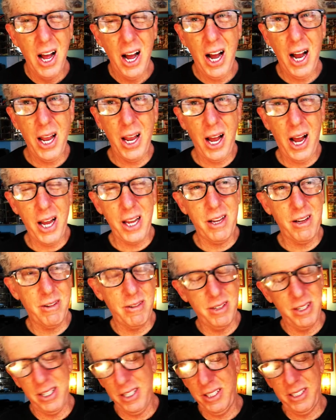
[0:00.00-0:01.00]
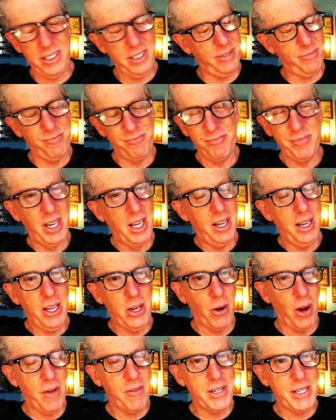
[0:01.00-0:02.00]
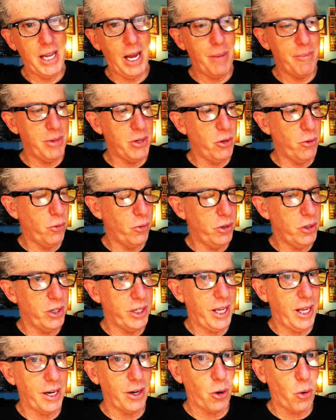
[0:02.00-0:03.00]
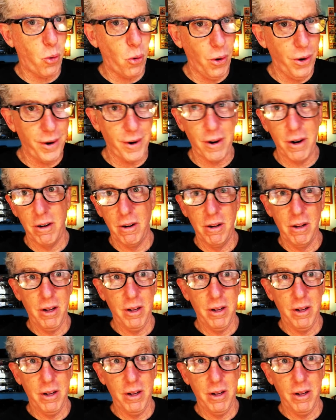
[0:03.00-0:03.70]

I you know, every time you get a quarter,